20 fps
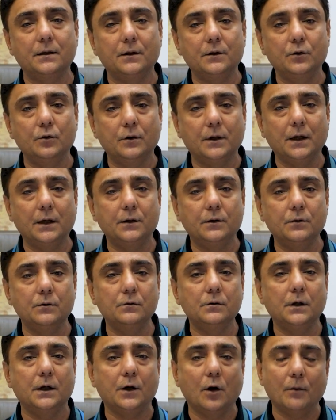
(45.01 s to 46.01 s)
you can
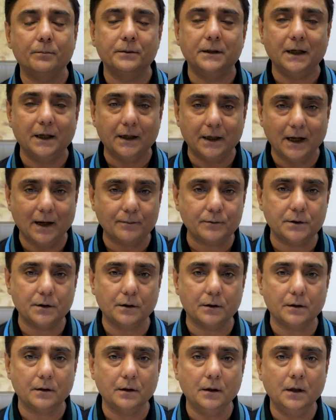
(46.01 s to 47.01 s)
do an optic
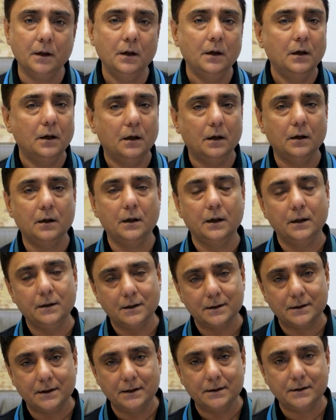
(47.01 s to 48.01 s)
capture in
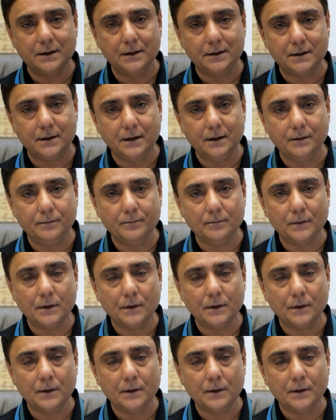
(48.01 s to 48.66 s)
the CCC.